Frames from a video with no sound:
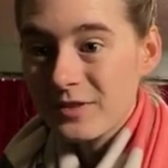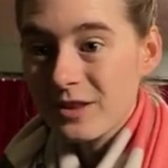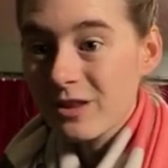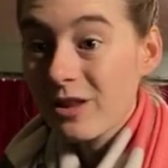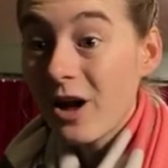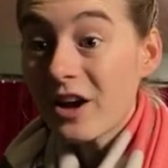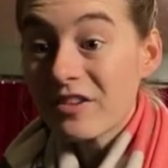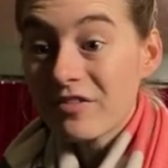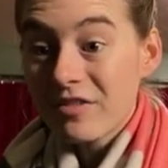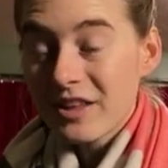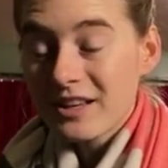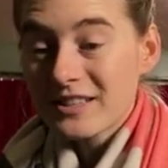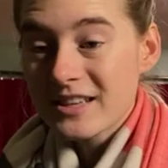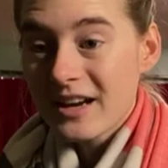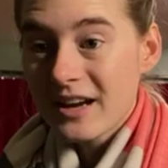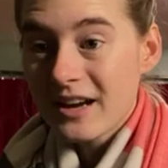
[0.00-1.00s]
lot of things
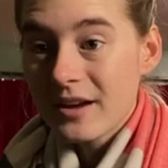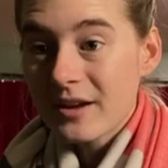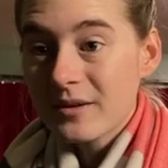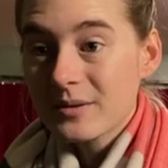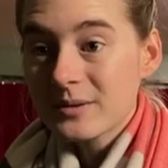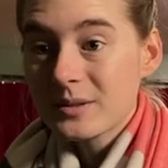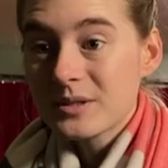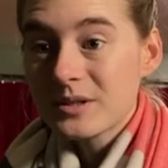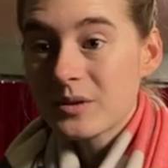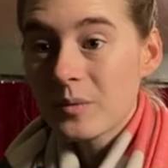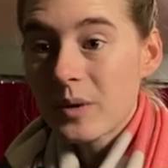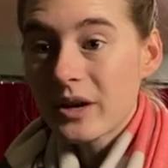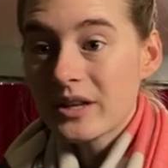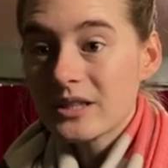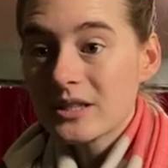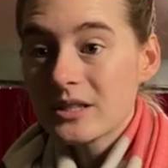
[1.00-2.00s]
that I still
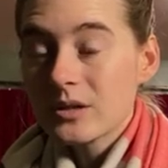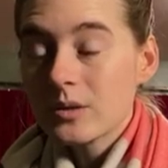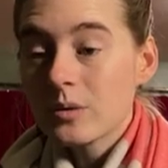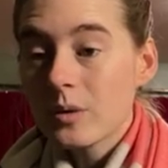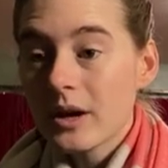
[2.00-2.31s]
wanted to